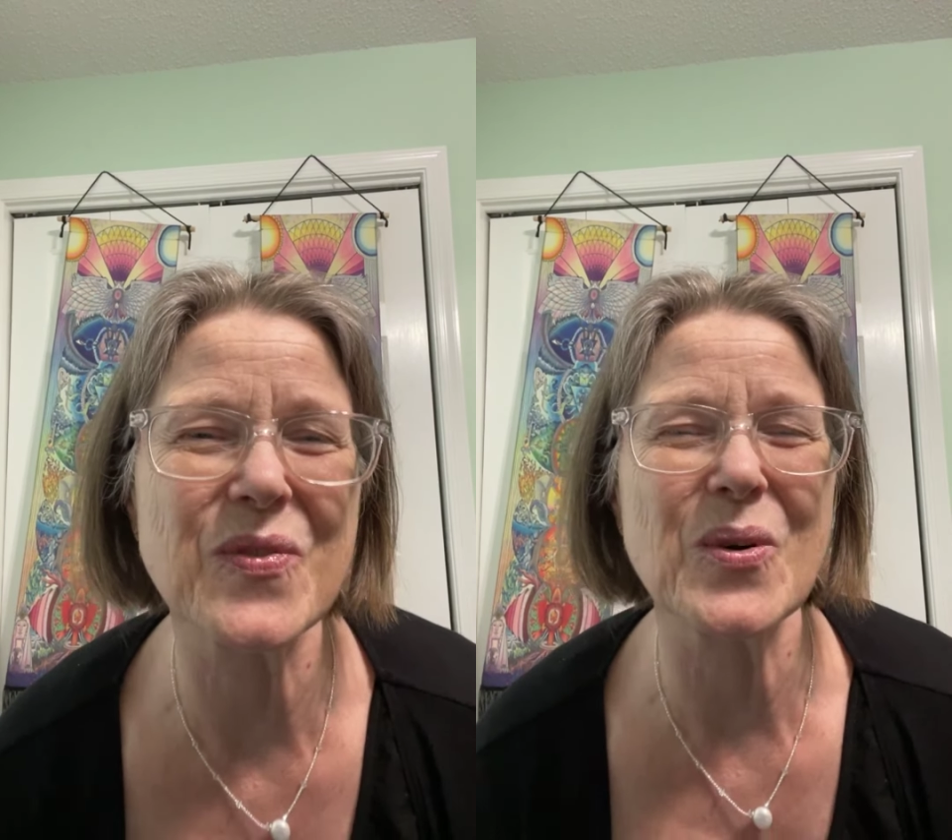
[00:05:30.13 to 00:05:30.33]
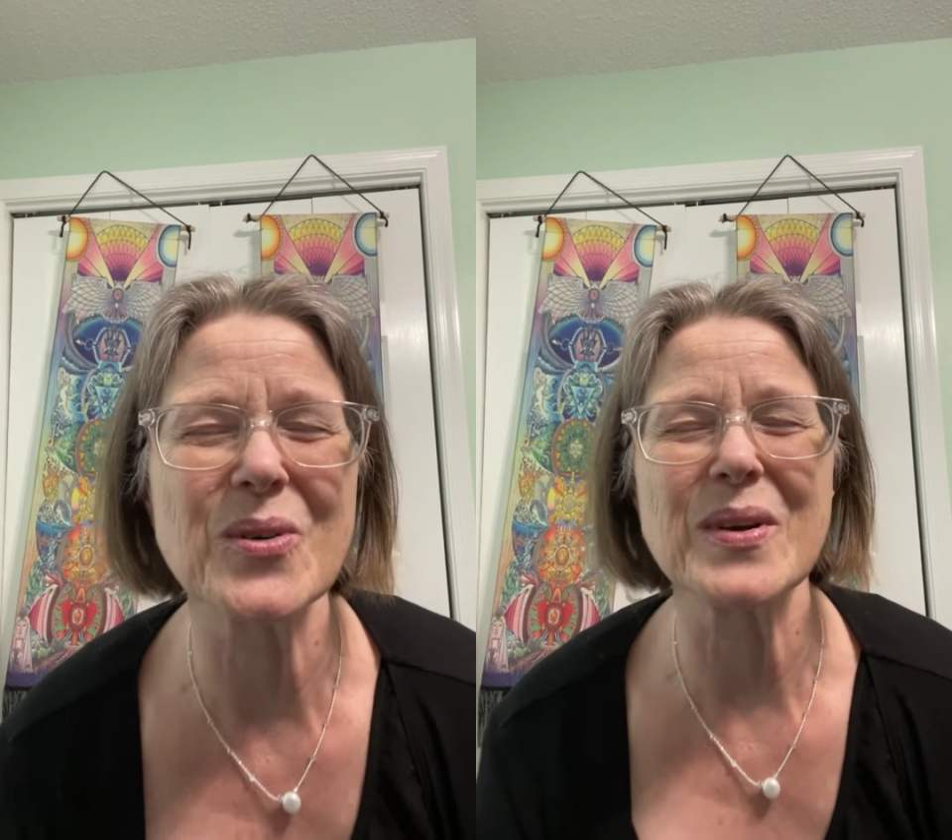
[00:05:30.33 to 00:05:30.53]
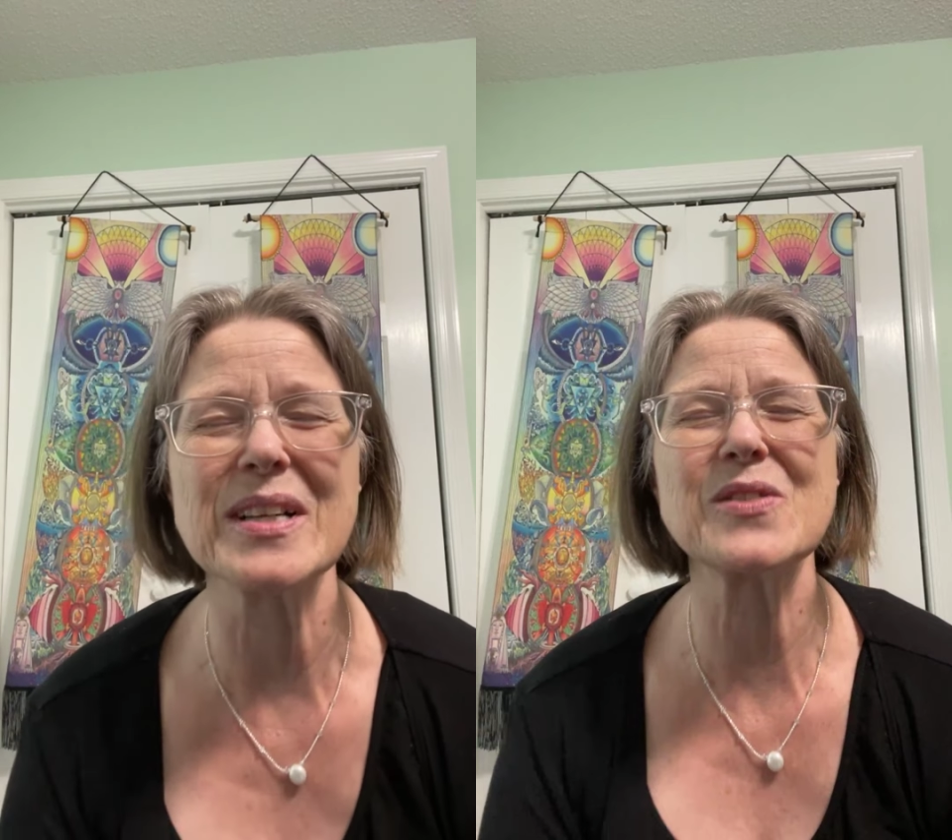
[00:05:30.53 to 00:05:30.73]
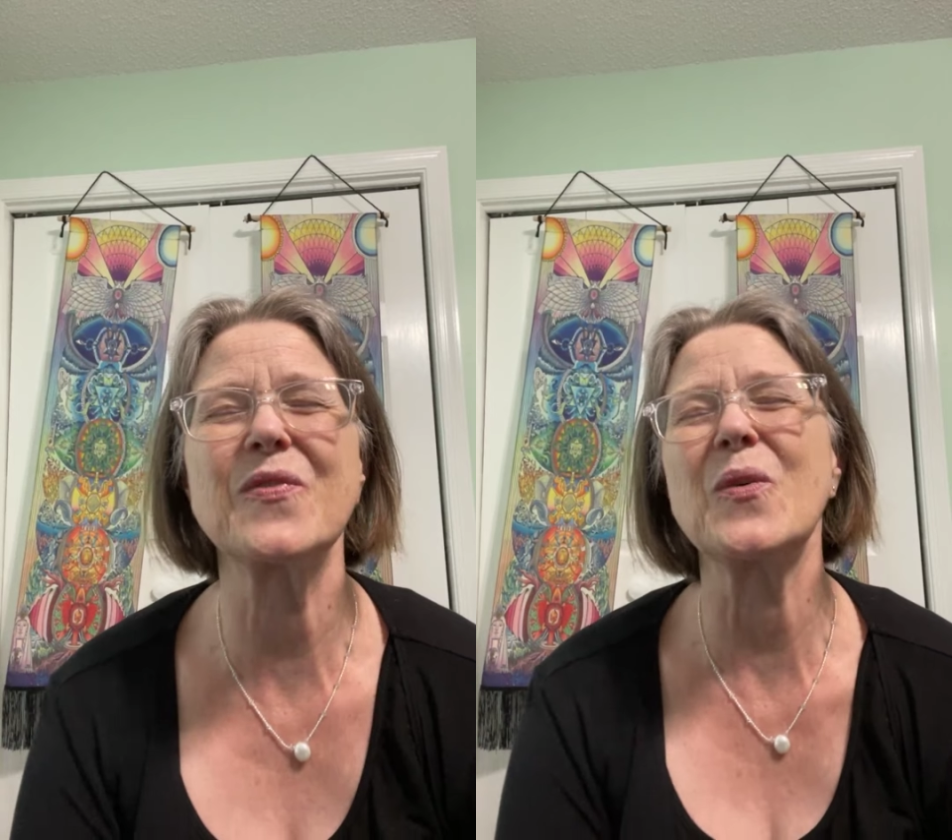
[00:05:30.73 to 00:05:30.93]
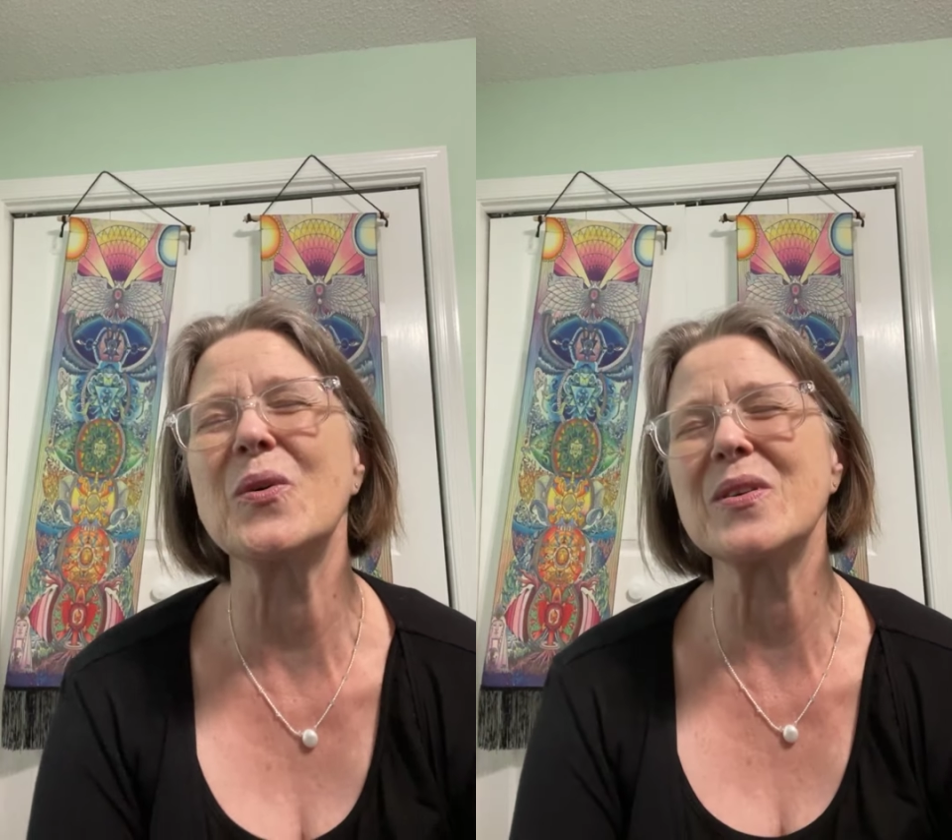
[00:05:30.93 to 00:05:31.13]
for us
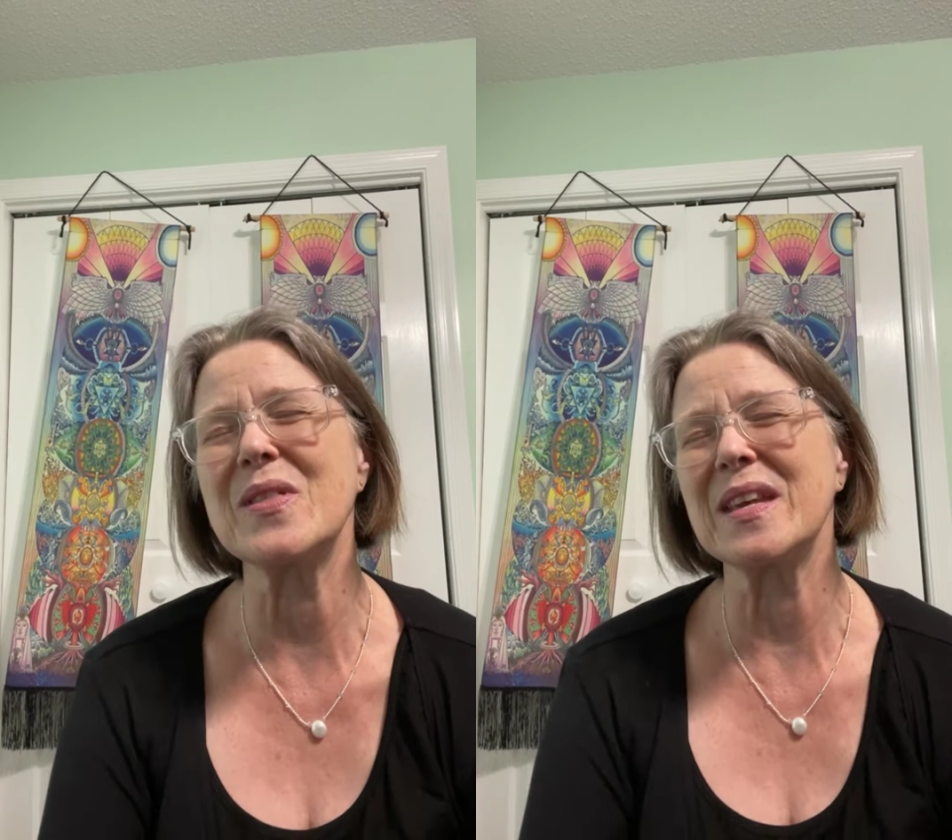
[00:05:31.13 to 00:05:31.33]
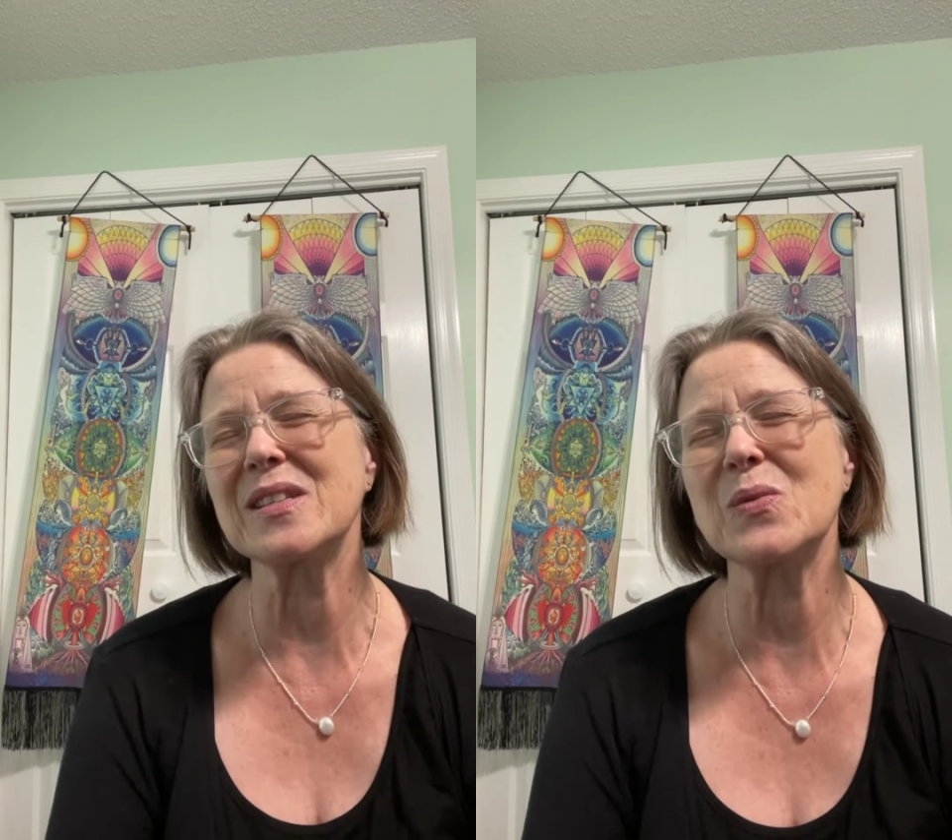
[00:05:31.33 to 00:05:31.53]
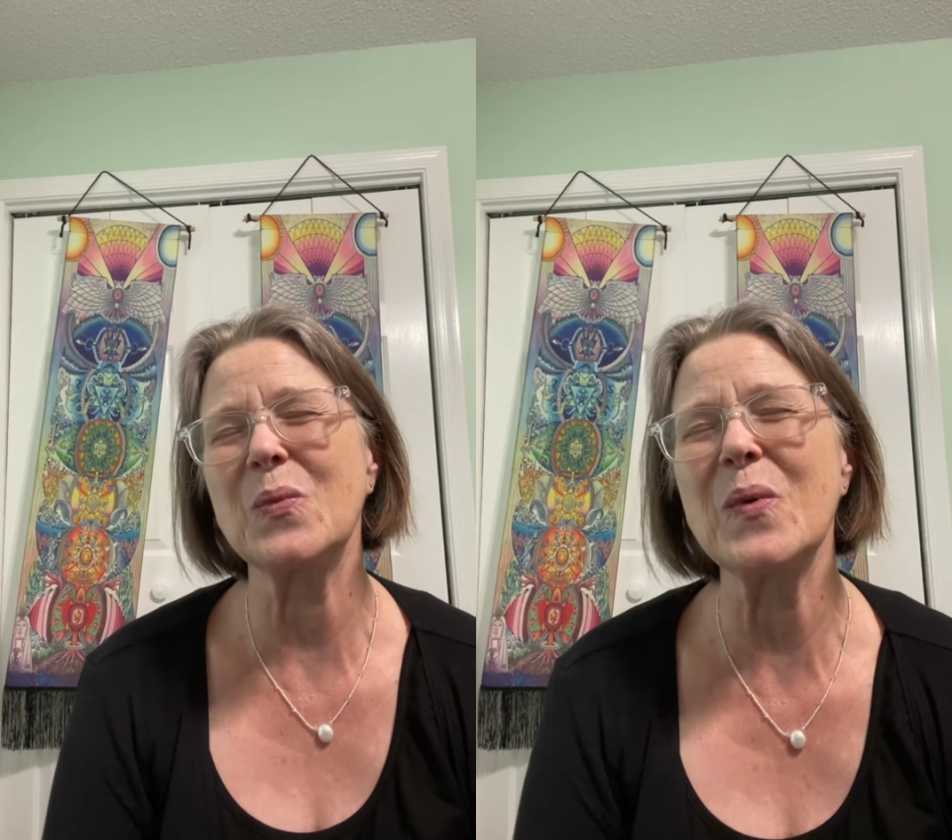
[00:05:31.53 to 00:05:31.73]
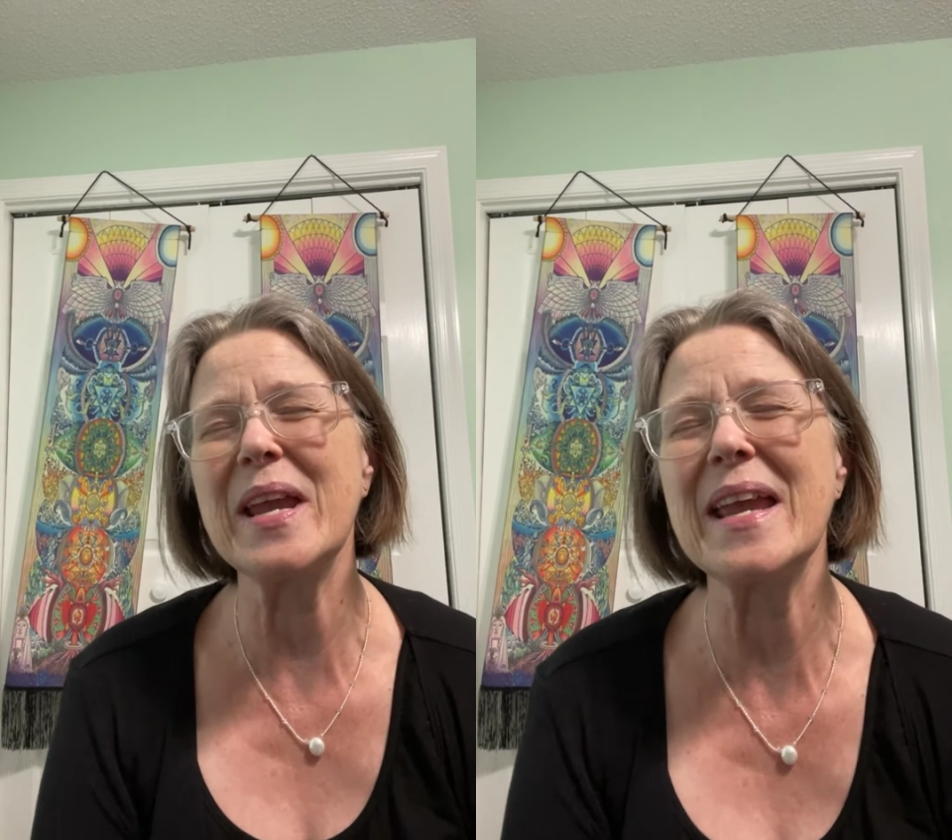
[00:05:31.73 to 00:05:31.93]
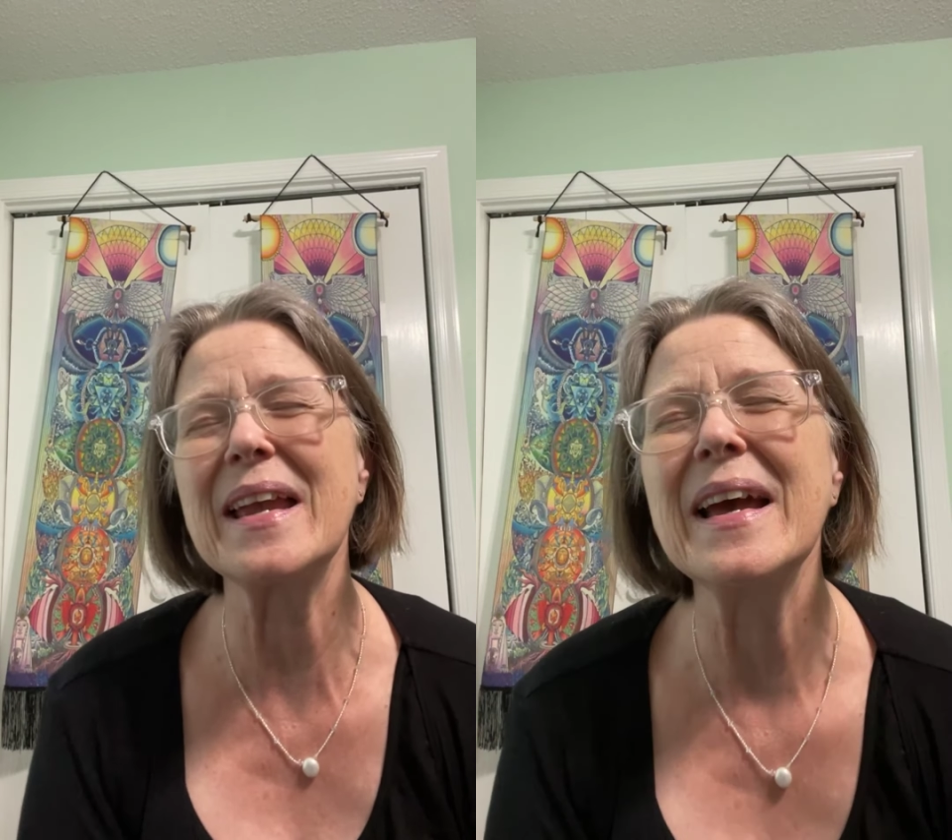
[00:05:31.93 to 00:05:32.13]
for this
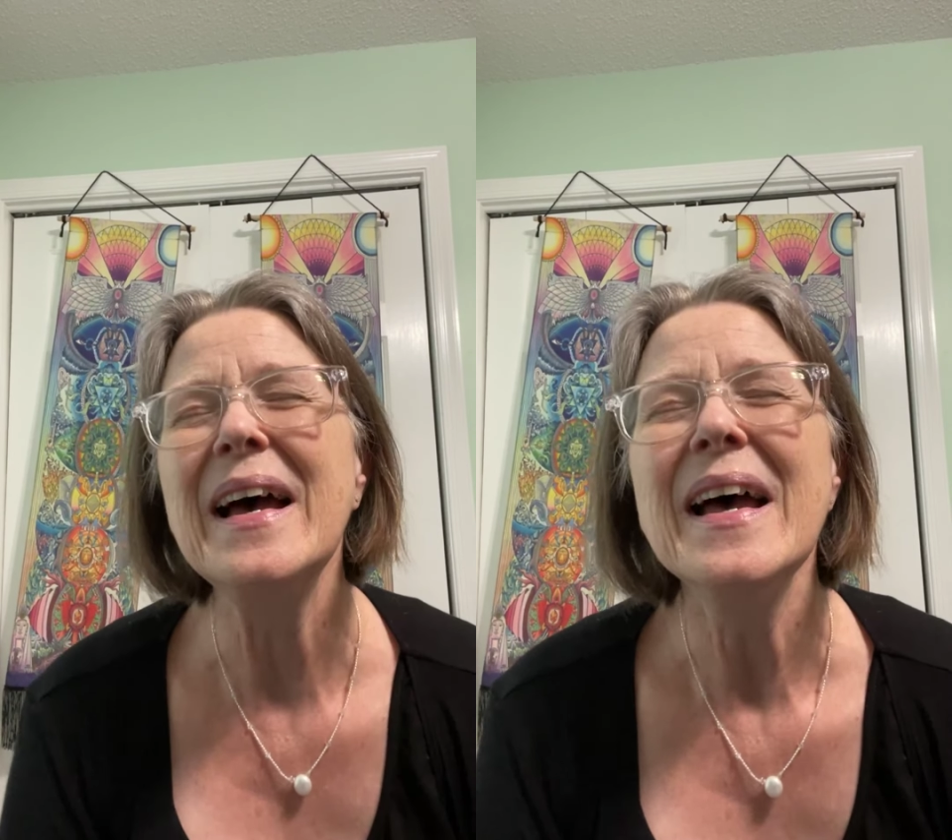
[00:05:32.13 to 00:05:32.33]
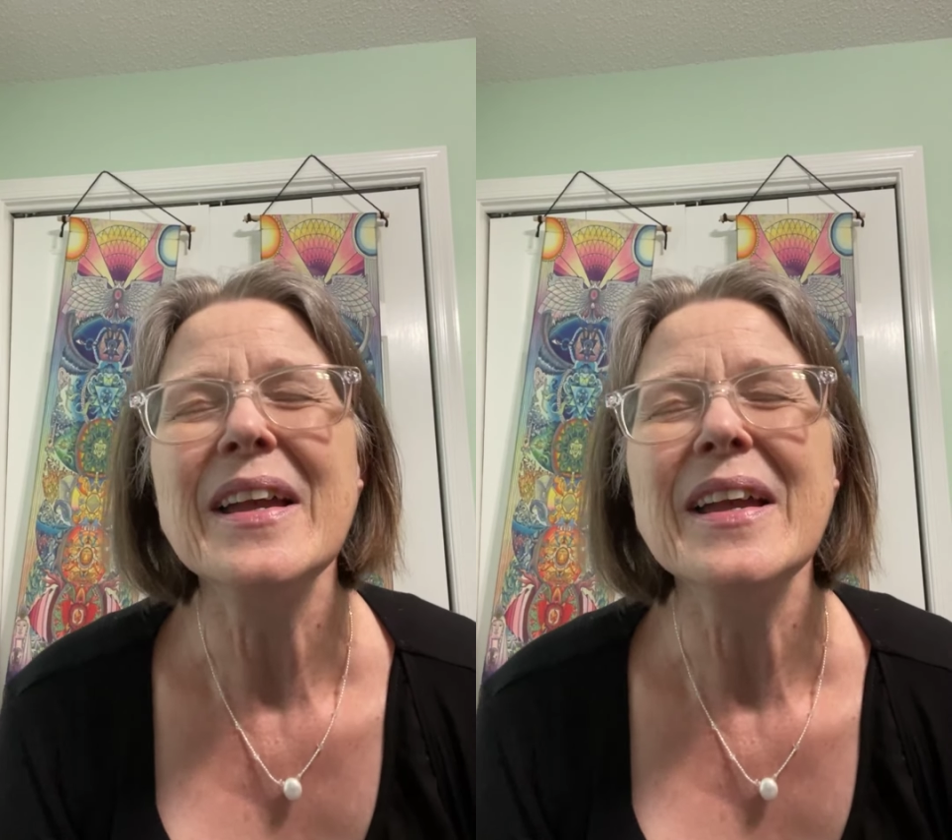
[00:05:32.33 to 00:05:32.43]
week.